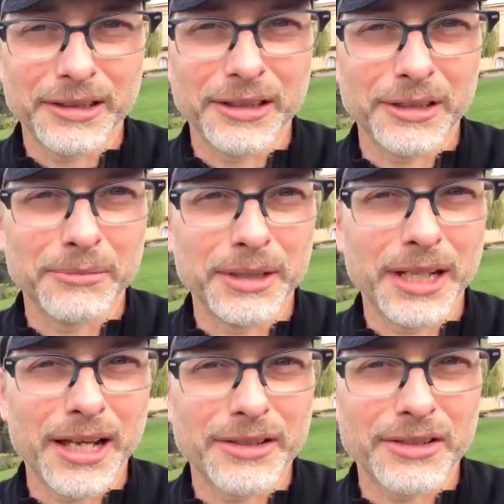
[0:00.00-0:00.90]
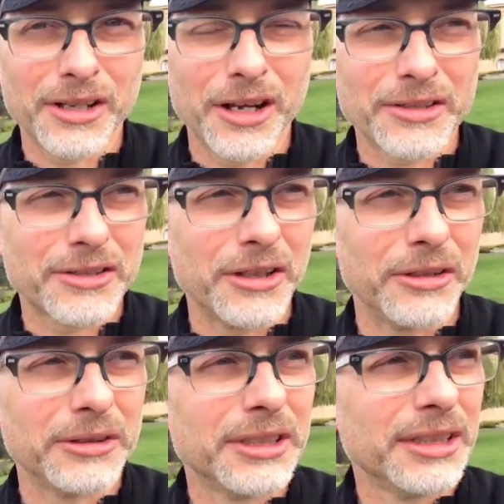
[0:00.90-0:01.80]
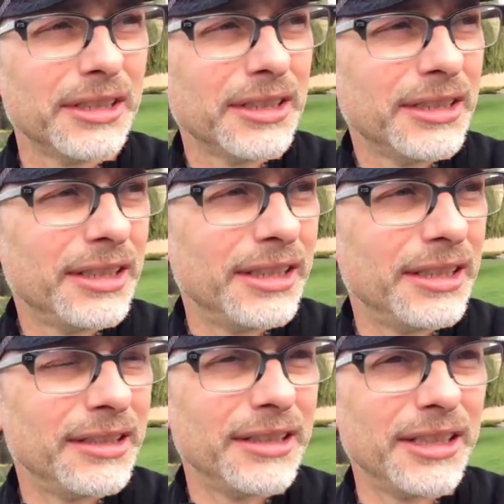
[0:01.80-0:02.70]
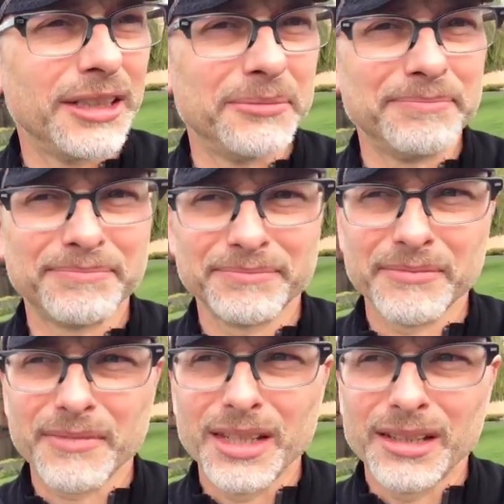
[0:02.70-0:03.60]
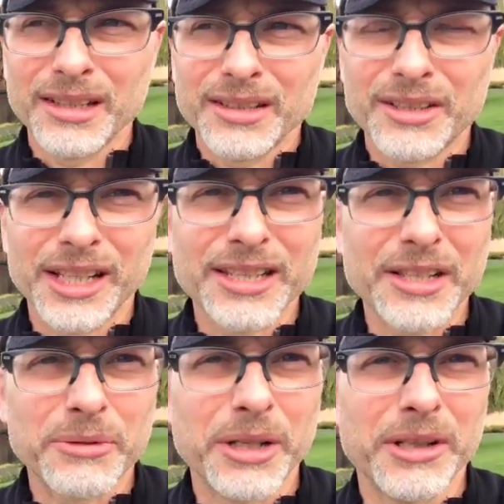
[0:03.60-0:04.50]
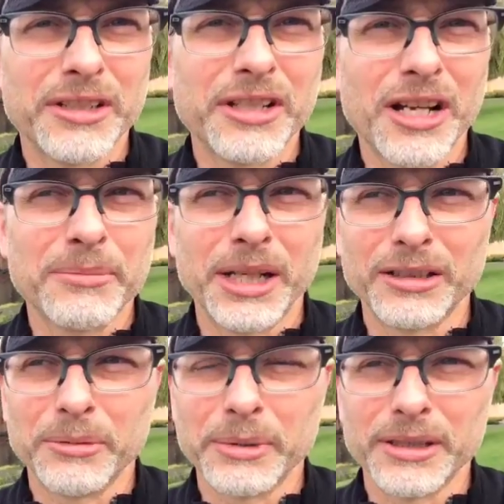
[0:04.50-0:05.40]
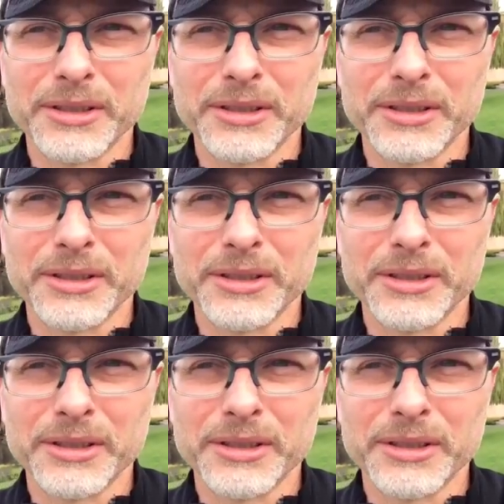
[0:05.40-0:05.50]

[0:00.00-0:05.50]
It has its costs though, and so I guess that's what I wanted to talk about a little bit.